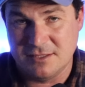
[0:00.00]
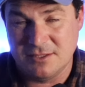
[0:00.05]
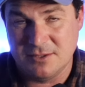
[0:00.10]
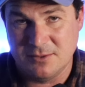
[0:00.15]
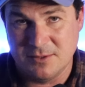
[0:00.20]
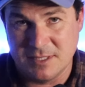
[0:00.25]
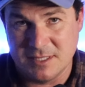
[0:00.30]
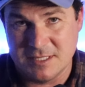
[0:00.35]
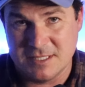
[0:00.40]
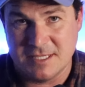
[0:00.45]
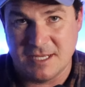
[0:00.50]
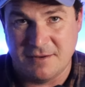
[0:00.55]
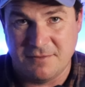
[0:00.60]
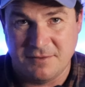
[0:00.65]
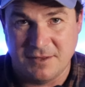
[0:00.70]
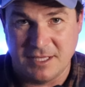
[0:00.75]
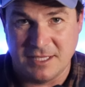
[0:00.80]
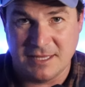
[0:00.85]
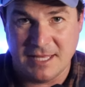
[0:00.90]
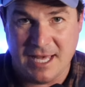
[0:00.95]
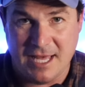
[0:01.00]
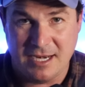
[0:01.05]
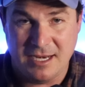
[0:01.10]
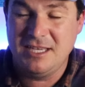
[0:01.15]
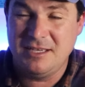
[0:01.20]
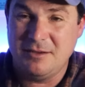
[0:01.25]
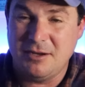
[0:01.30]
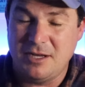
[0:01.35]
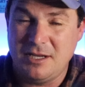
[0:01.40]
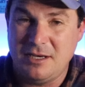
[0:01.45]
and doing stuff like that.
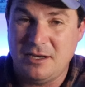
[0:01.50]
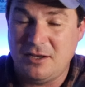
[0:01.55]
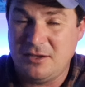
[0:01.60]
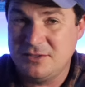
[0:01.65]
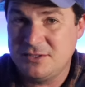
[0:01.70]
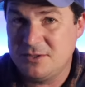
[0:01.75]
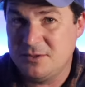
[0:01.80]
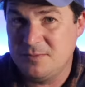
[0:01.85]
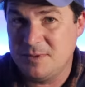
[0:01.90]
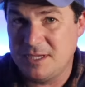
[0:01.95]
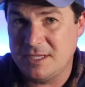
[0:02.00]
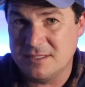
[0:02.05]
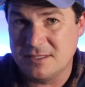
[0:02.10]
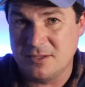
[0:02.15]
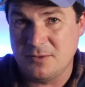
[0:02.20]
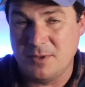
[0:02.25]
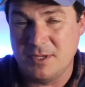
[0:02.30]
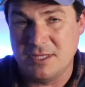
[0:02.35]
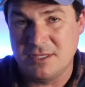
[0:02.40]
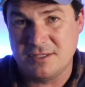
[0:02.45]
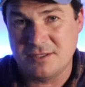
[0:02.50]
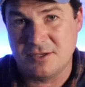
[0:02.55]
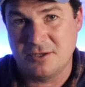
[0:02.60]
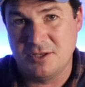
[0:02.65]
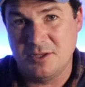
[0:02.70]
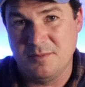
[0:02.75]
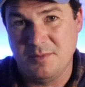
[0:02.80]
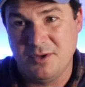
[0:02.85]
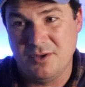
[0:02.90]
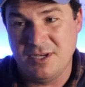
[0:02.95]
And also because of the way the stern
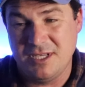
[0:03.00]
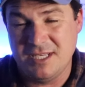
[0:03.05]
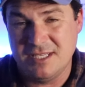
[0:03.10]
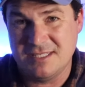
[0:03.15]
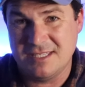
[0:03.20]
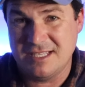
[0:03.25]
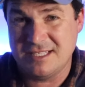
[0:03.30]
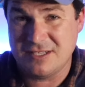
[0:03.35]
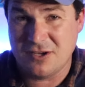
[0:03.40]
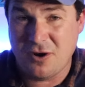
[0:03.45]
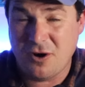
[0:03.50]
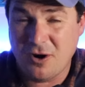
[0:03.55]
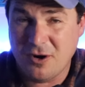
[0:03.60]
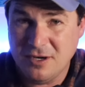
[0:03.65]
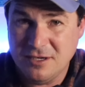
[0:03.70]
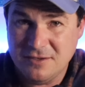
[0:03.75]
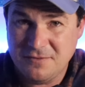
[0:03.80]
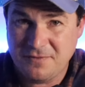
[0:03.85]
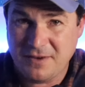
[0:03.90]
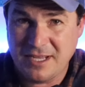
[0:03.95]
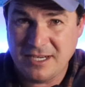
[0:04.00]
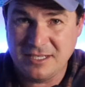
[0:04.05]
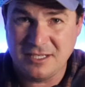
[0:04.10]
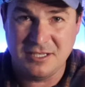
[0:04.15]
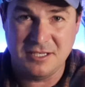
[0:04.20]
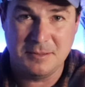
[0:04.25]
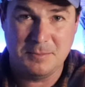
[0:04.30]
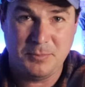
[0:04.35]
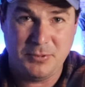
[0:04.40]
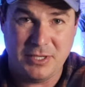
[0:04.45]
of the boat is, it's hard to find a
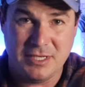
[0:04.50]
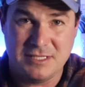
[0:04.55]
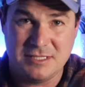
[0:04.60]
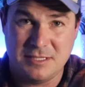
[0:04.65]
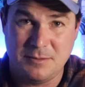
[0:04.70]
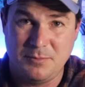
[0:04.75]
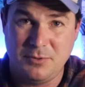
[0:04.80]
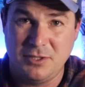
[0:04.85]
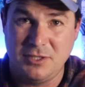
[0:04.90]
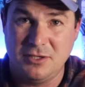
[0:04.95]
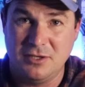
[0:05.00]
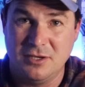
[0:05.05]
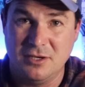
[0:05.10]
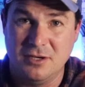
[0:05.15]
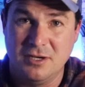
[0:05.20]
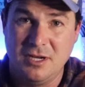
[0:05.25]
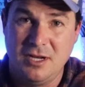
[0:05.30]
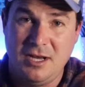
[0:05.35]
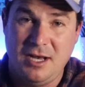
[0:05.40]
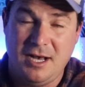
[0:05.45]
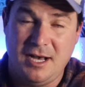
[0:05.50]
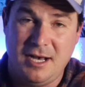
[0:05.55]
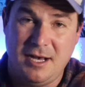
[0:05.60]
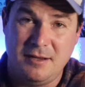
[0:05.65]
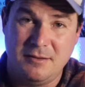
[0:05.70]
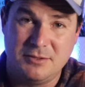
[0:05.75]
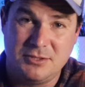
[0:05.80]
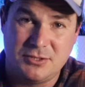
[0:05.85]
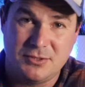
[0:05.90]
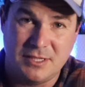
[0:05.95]
good place to put your
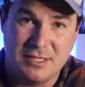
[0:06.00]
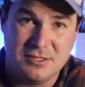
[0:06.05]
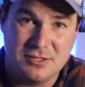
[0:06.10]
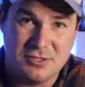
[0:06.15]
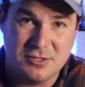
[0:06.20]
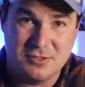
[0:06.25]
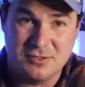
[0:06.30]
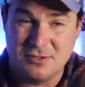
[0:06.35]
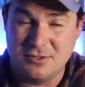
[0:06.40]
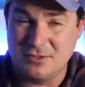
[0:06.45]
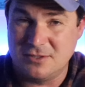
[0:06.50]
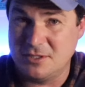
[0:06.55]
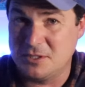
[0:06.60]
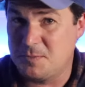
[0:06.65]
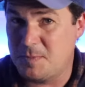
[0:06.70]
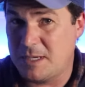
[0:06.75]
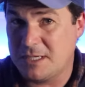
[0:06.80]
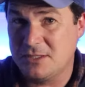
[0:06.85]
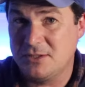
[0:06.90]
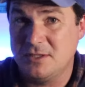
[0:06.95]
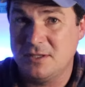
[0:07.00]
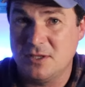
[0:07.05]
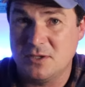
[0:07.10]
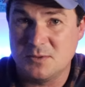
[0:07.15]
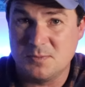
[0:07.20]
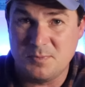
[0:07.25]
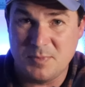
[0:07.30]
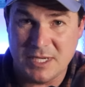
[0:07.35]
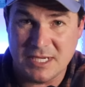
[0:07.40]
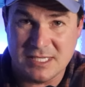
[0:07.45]
transducers, especially
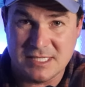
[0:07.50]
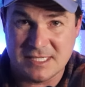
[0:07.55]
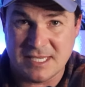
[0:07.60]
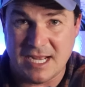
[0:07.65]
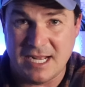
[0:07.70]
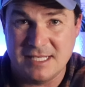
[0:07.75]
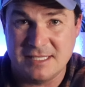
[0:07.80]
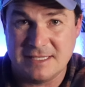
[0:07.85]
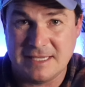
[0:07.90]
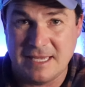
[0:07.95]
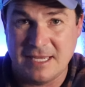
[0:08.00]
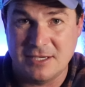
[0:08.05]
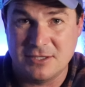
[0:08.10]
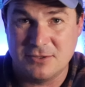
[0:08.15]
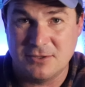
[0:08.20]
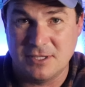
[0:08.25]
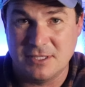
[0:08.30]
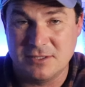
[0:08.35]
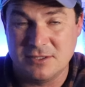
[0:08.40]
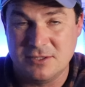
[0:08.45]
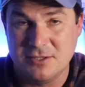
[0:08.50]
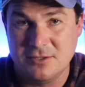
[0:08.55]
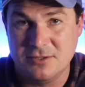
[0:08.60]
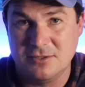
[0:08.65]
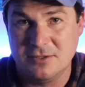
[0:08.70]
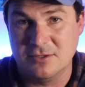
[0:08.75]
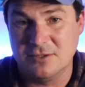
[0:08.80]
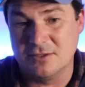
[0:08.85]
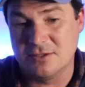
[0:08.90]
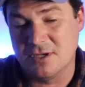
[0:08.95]
those big side scan
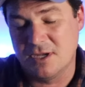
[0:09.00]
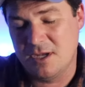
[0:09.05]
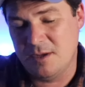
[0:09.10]
transducers.